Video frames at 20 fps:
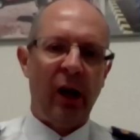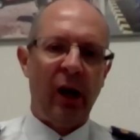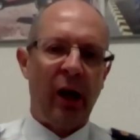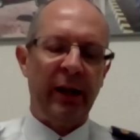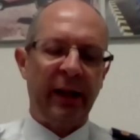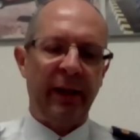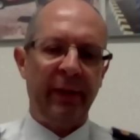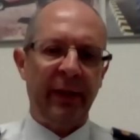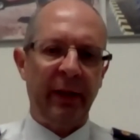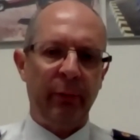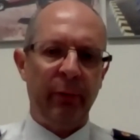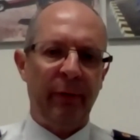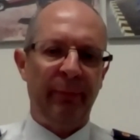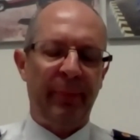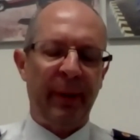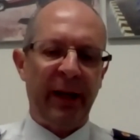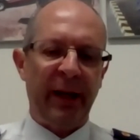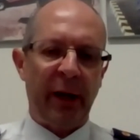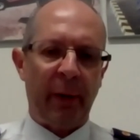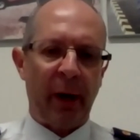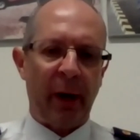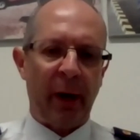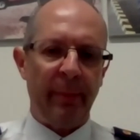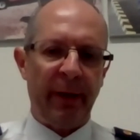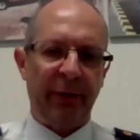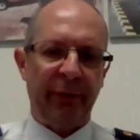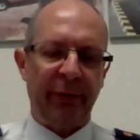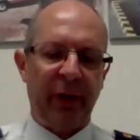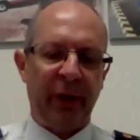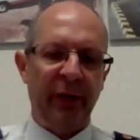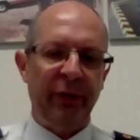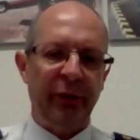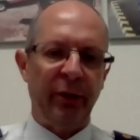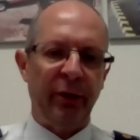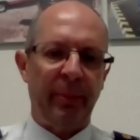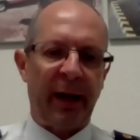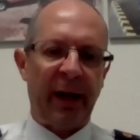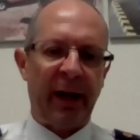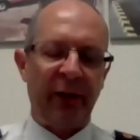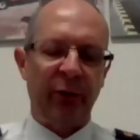I don't think we've been our own best friends in
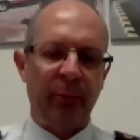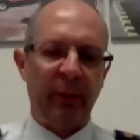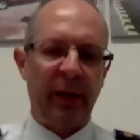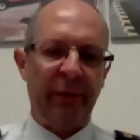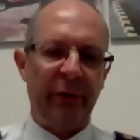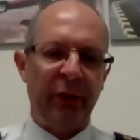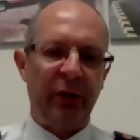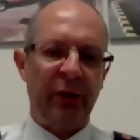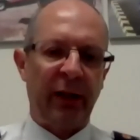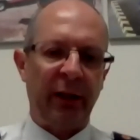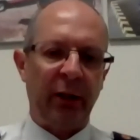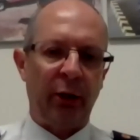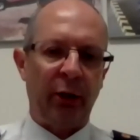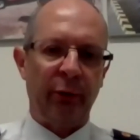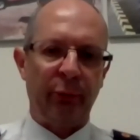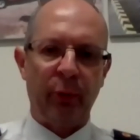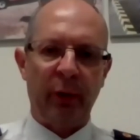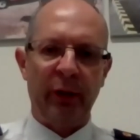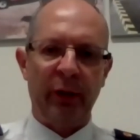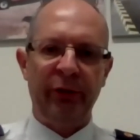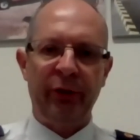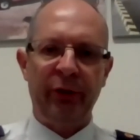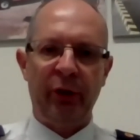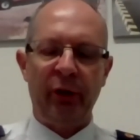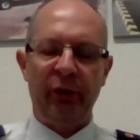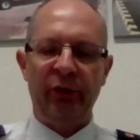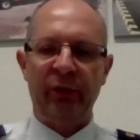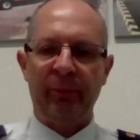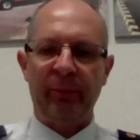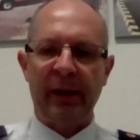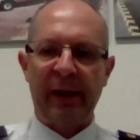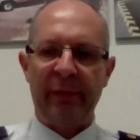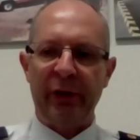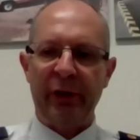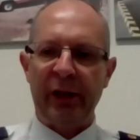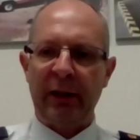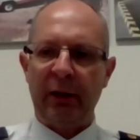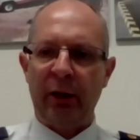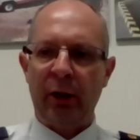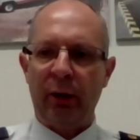the past, and we haven't done a lot of research, and we haven't
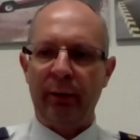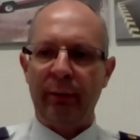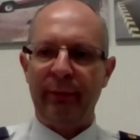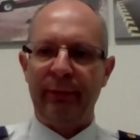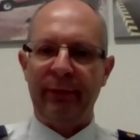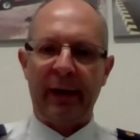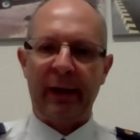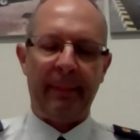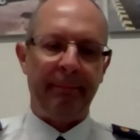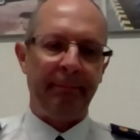done a lot of